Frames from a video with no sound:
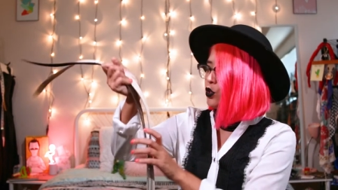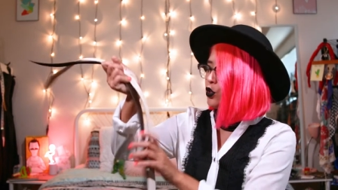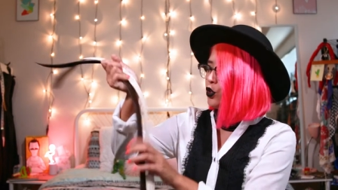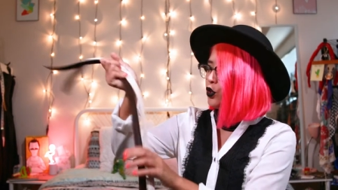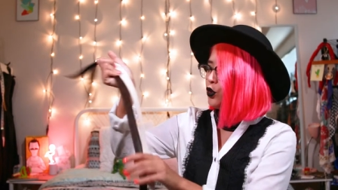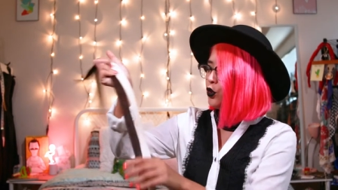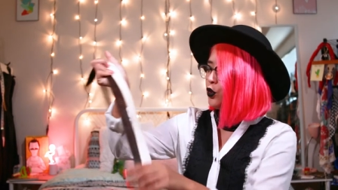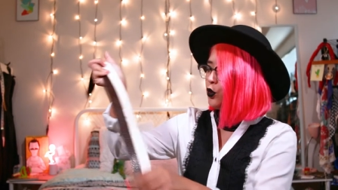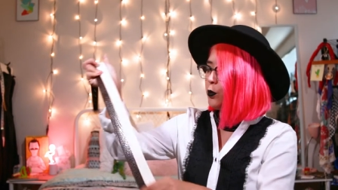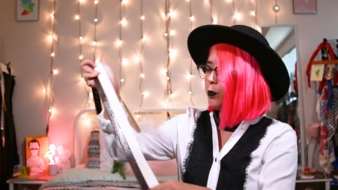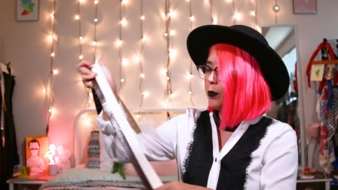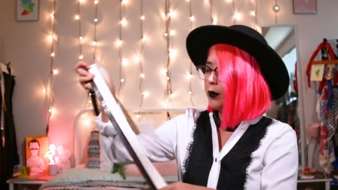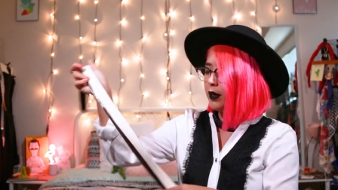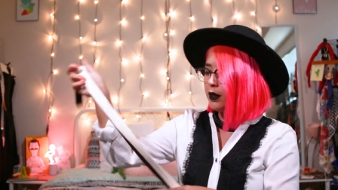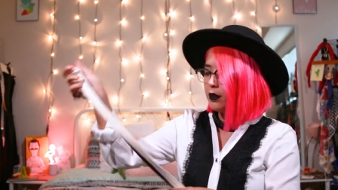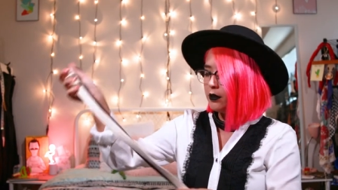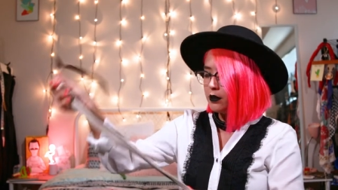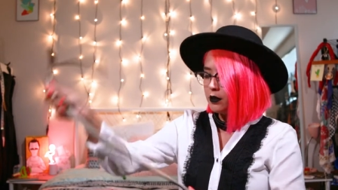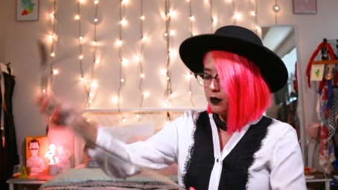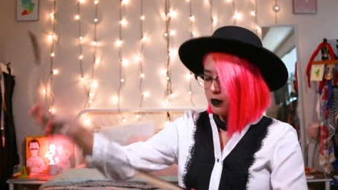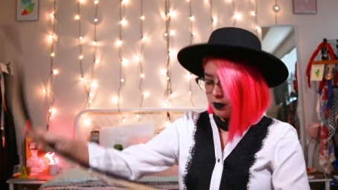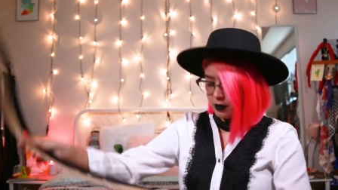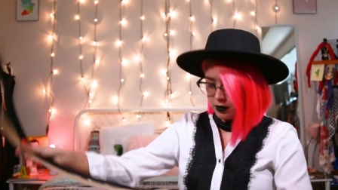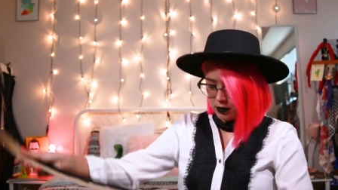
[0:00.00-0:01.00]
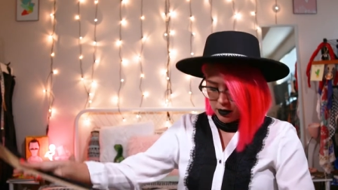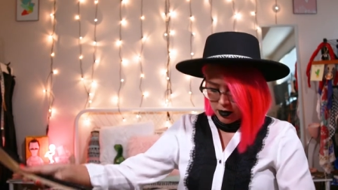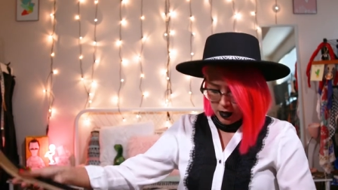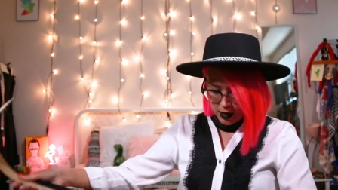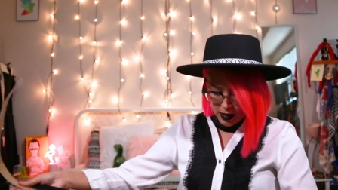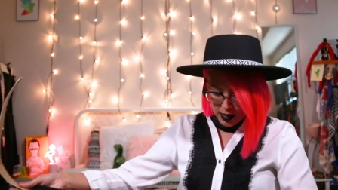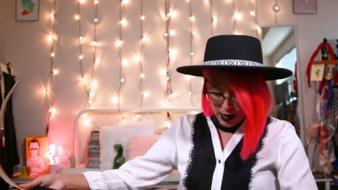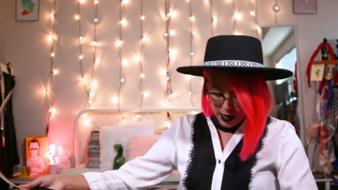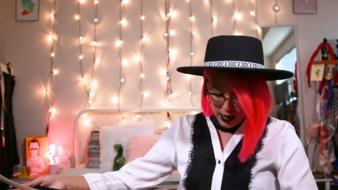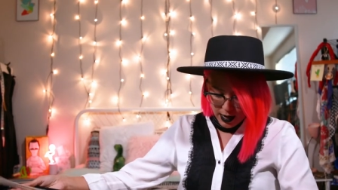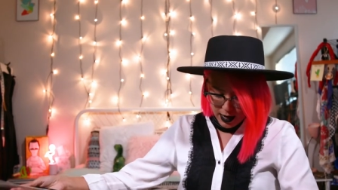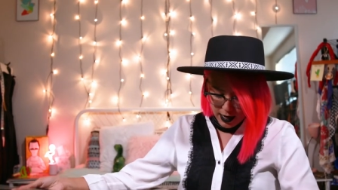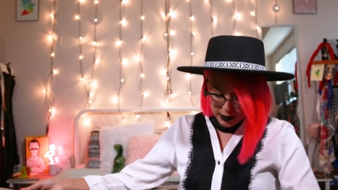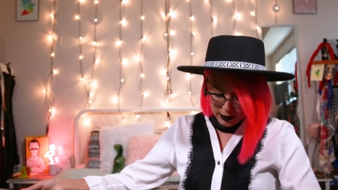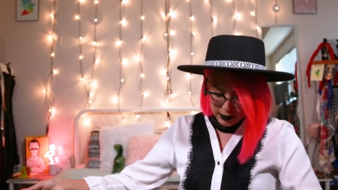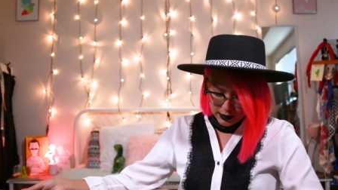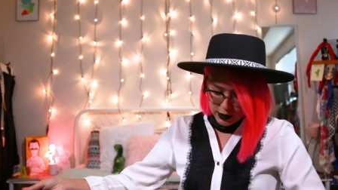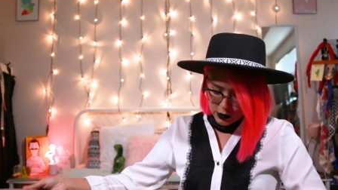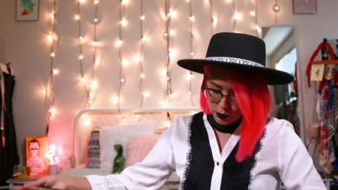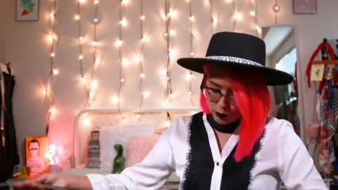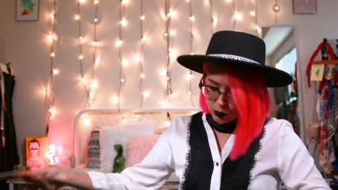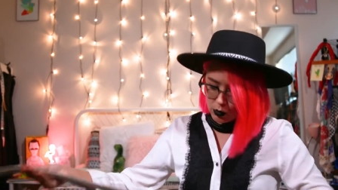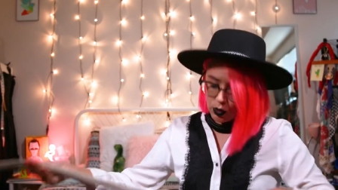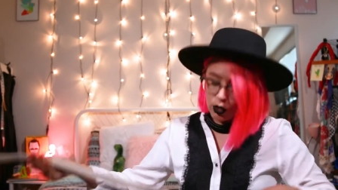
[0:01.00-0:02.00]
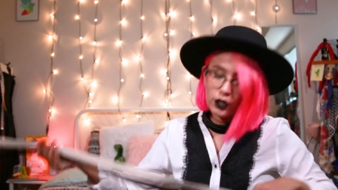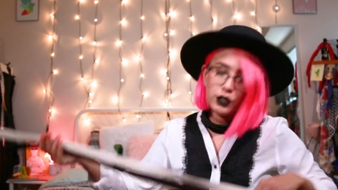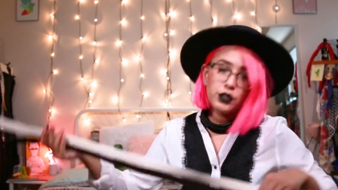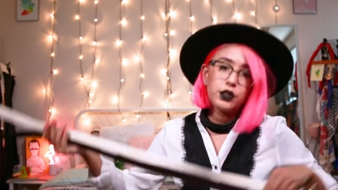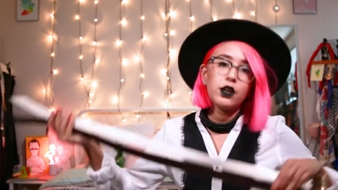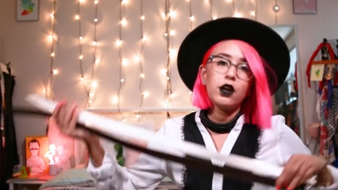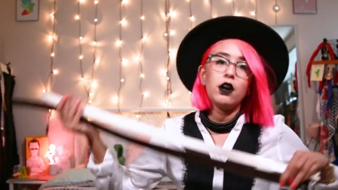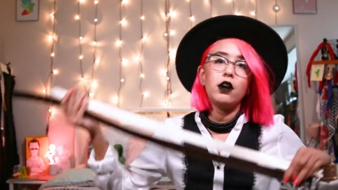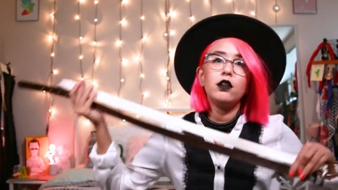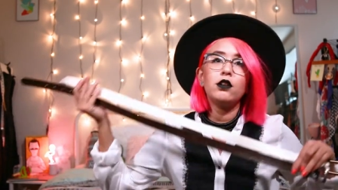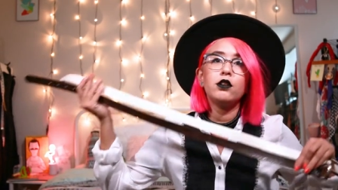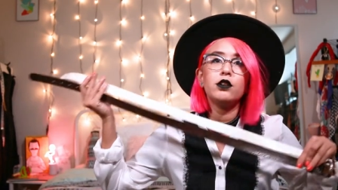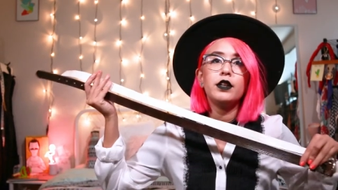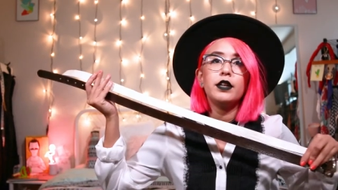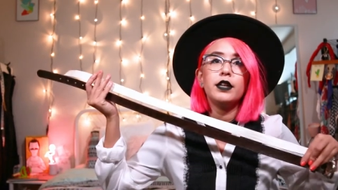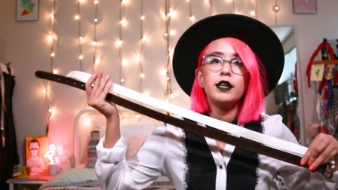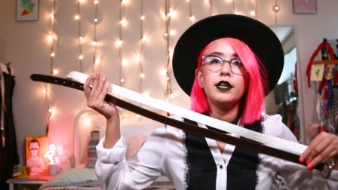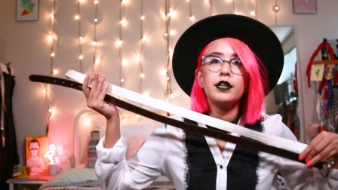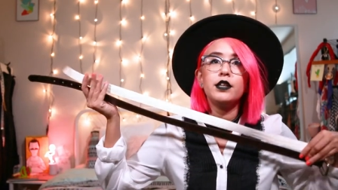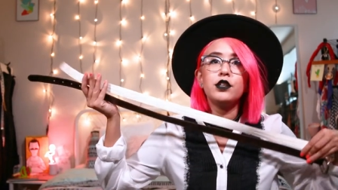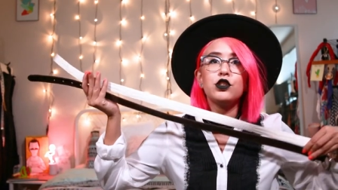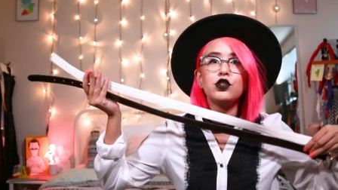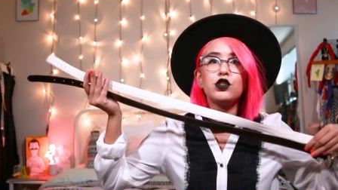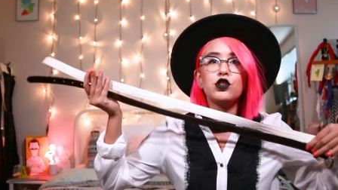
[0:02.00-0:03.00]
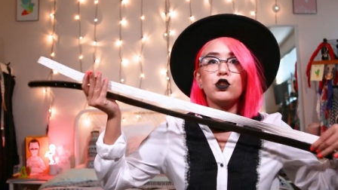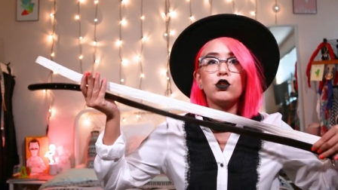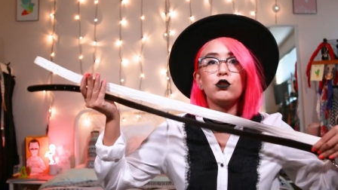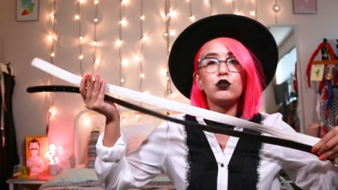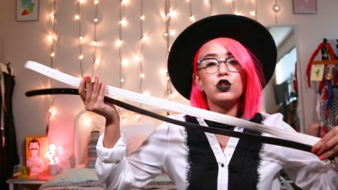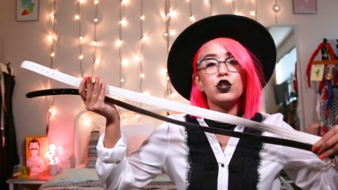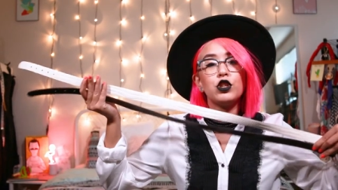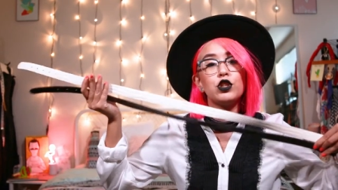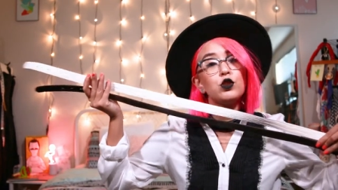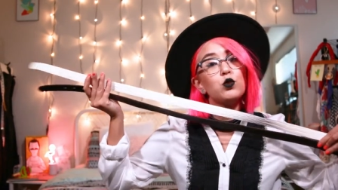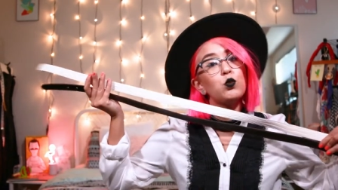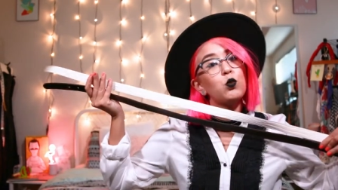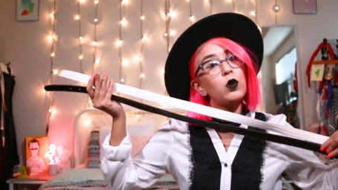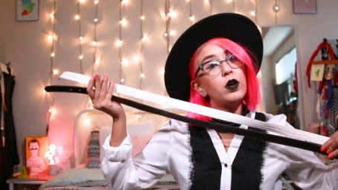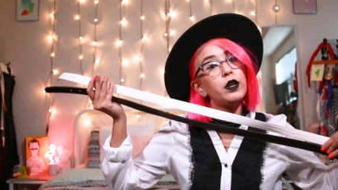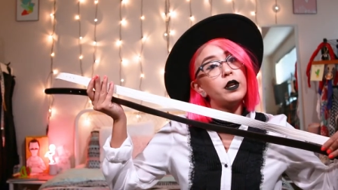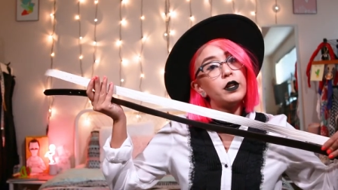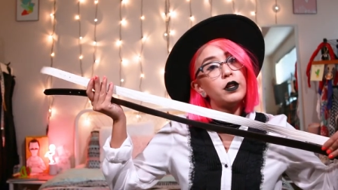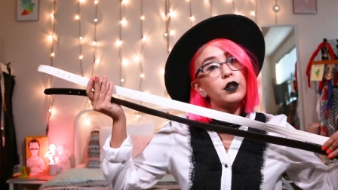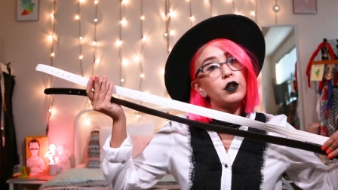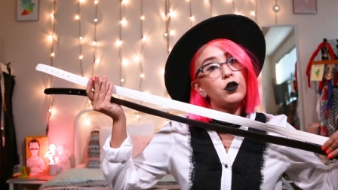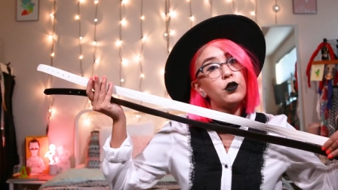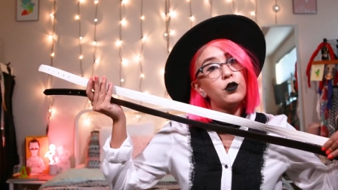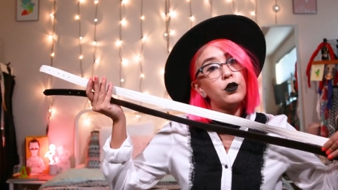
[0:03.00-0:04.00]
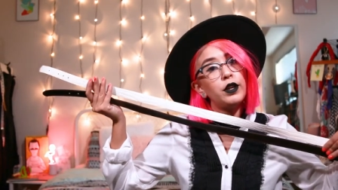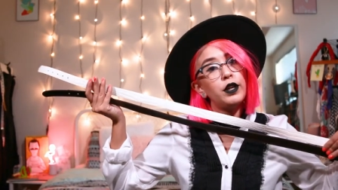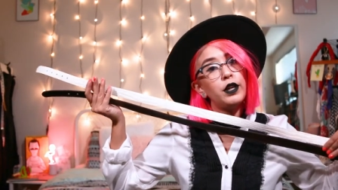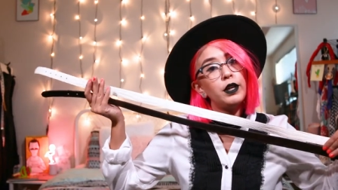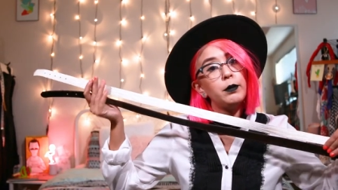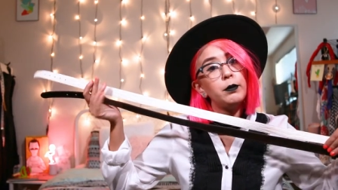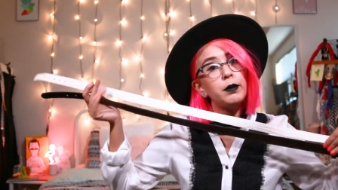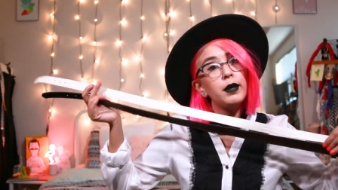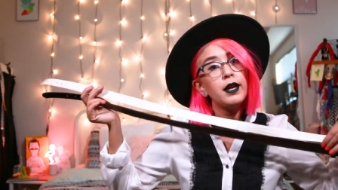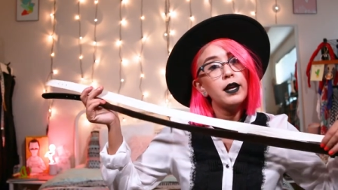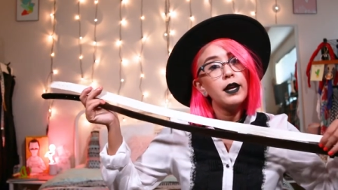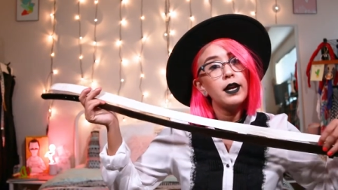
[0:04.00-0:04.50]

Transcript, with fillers: two belts, and these were a dollar each, so just one in cream,